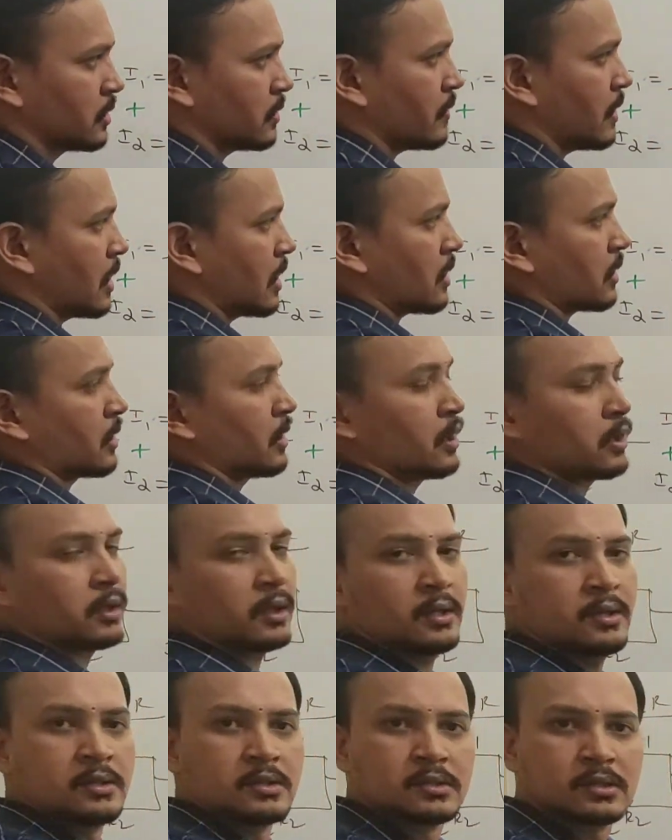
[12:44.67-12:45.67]
Now all are connected
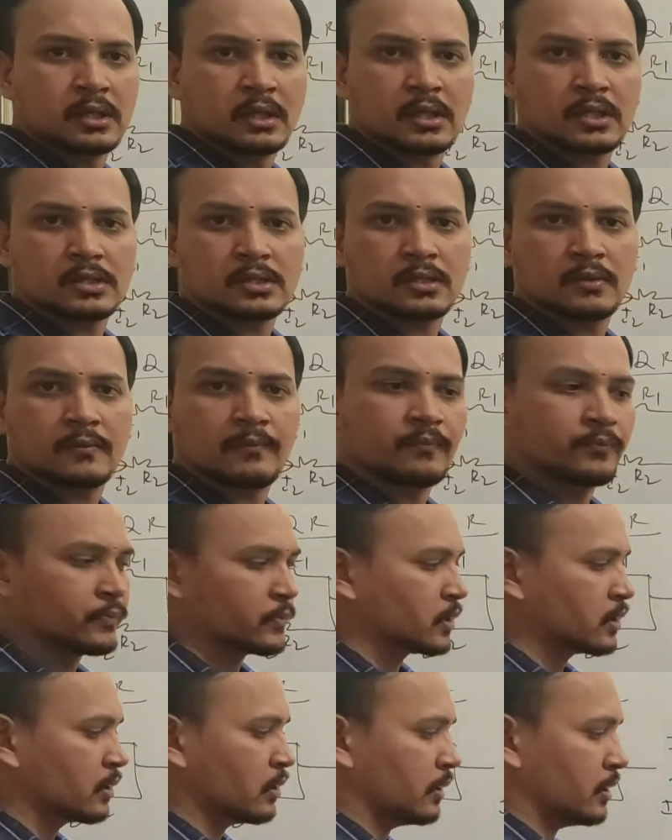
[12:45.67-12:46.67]
in series.
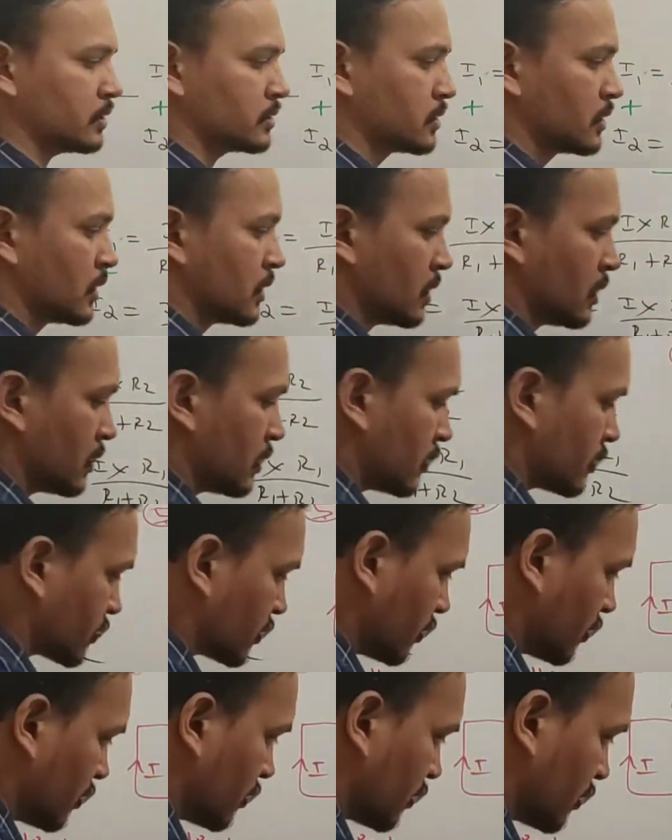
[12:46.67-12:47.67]
Got it?
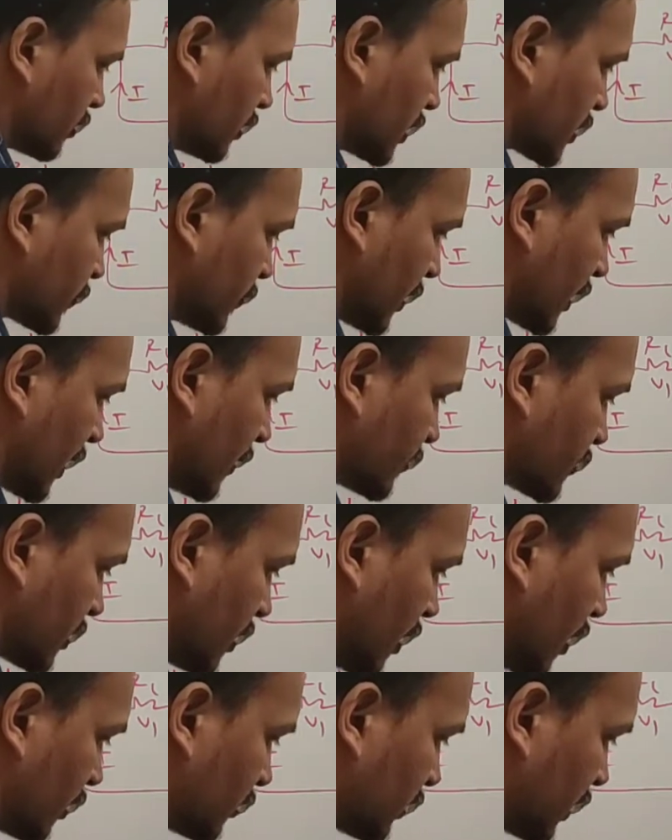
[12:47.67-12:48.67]
So this becomes
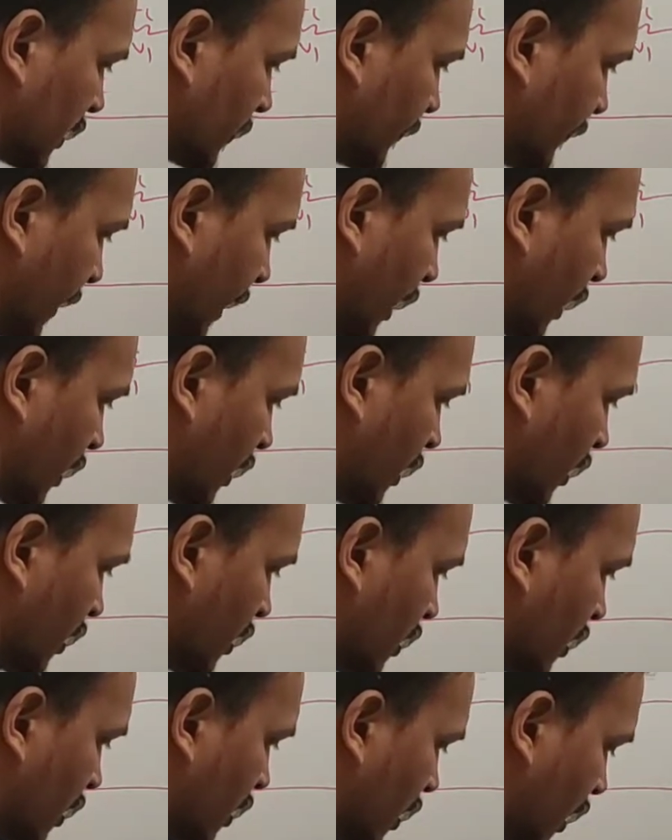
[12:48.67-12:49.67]
R3 parallel
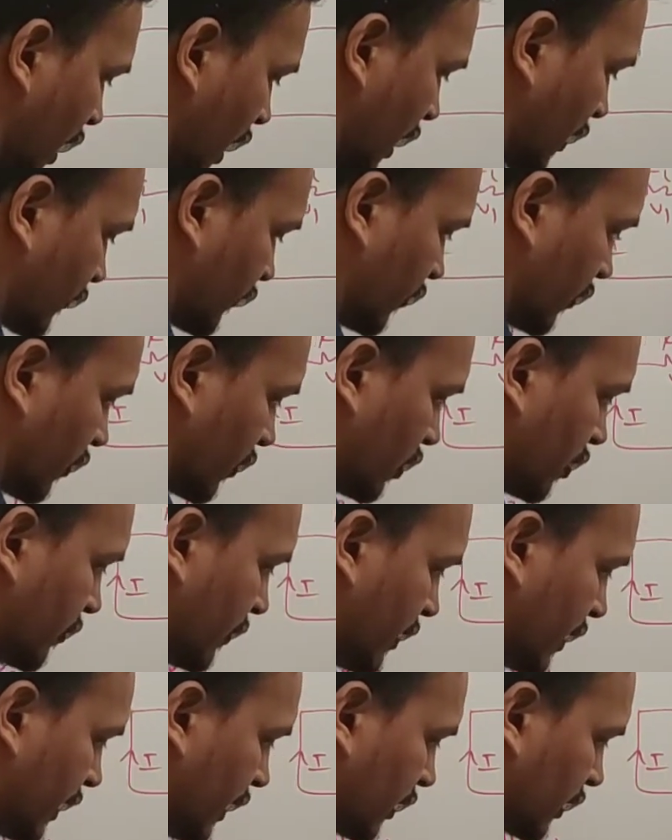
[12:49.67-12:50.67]
R4.
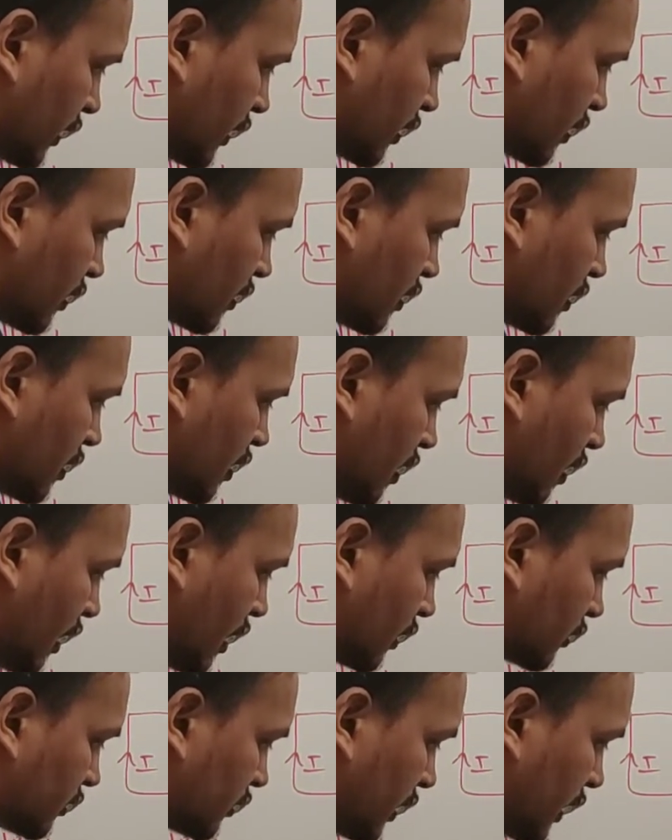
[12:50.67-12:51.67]
Numerator
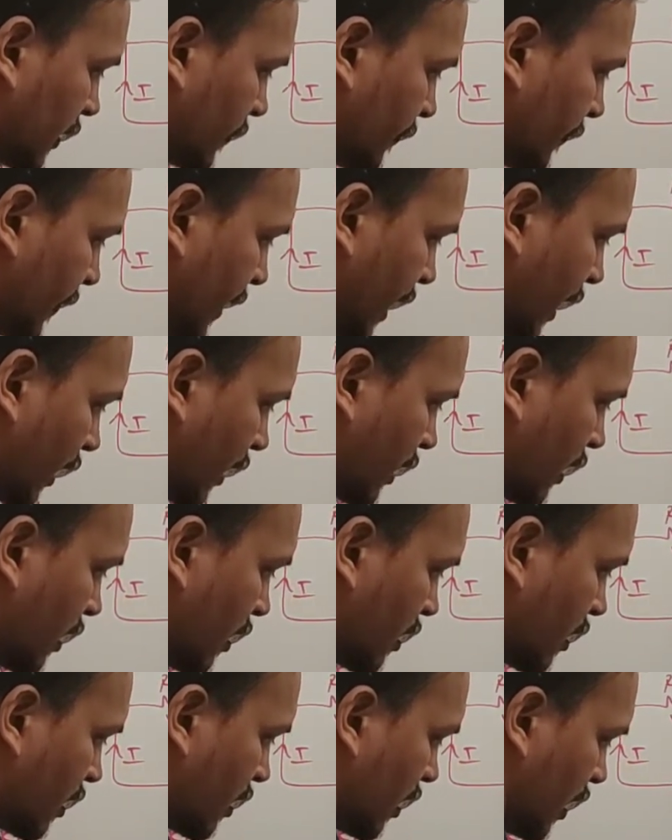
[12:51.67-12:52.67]
R3
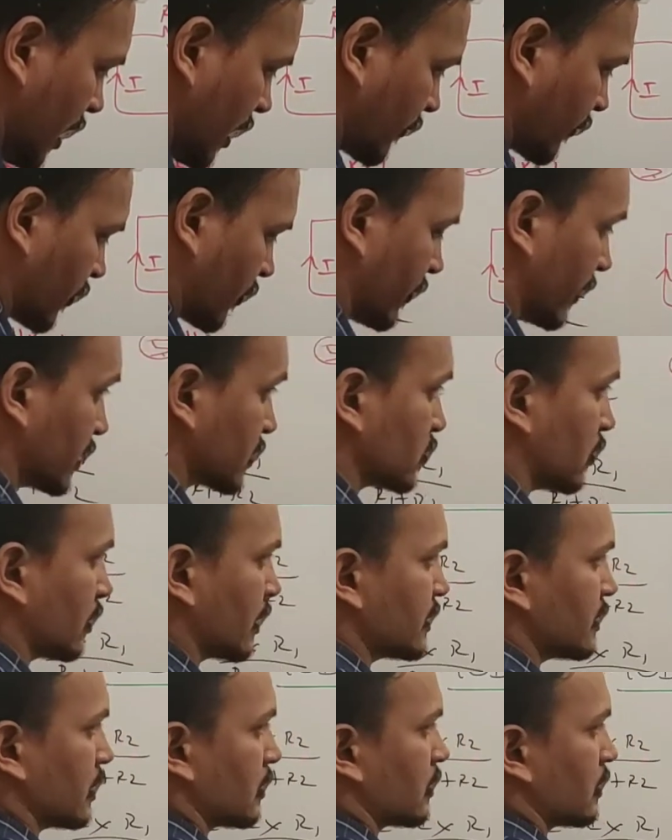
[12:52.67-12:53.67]
parallel R4. What is
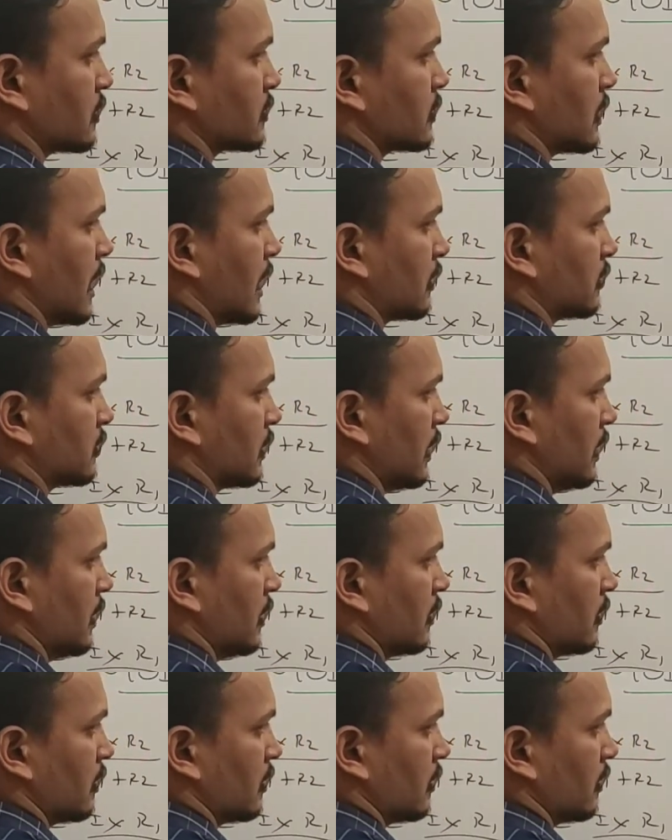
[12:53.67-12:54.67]
voltage across
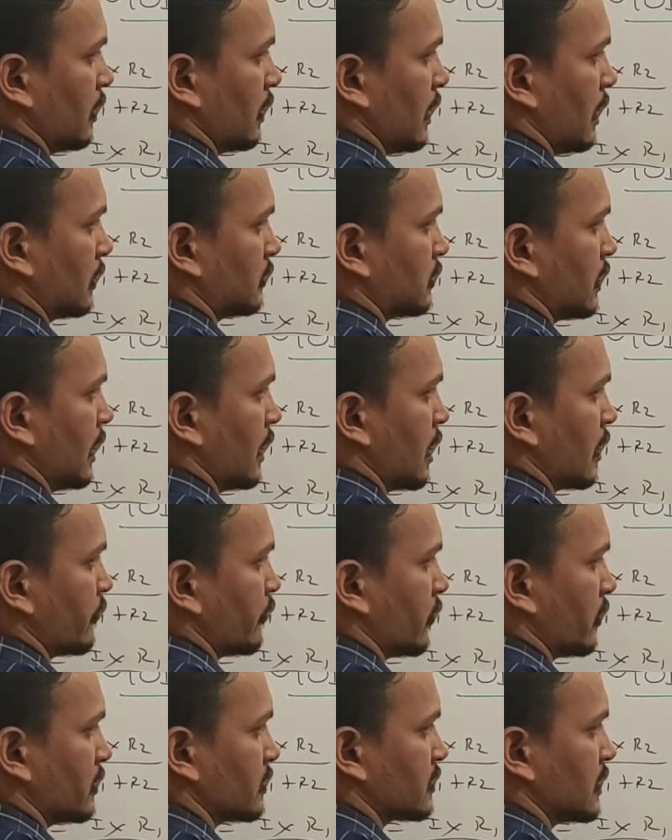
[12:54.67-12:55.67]
R3? R3 and
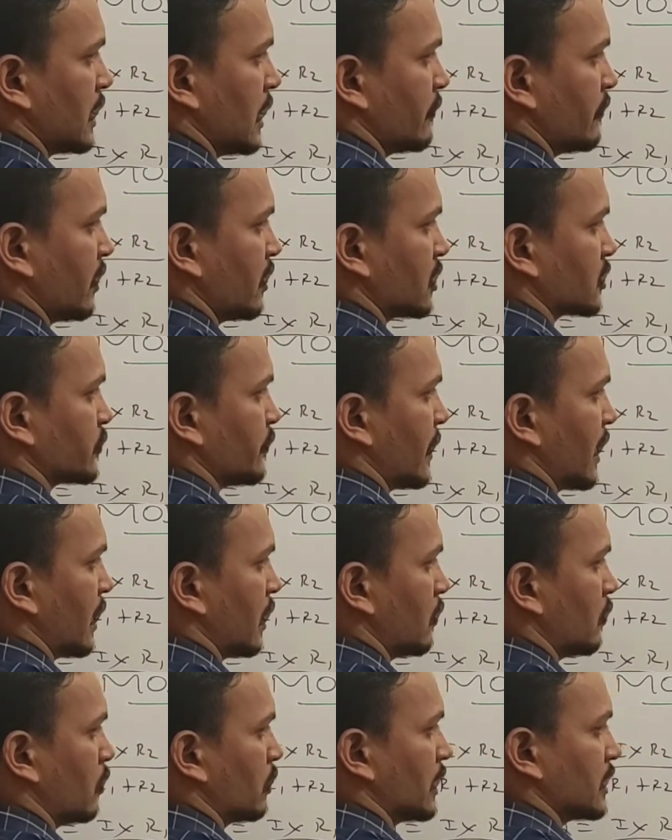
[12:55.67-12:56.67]
R4 is same because
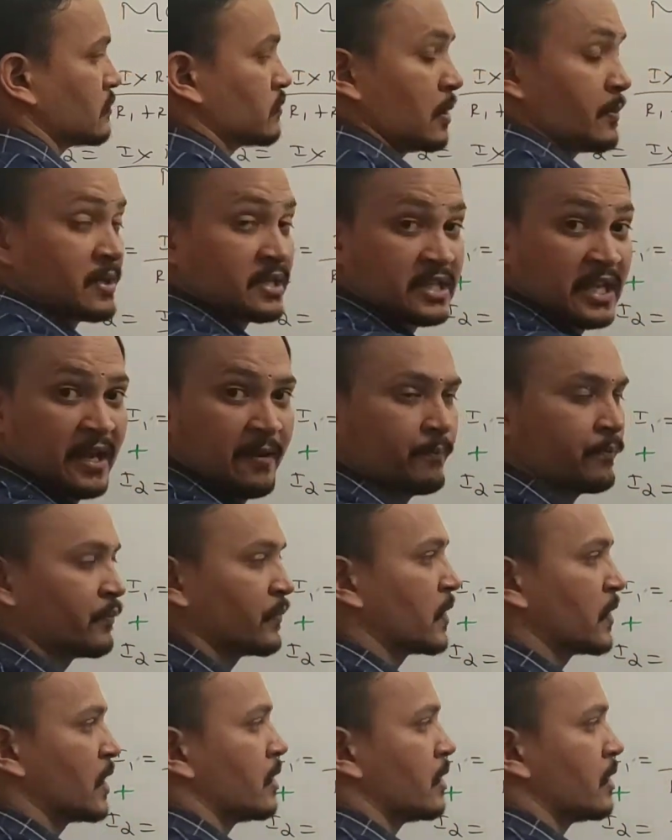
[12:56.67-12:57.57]
parallel voltage will be same.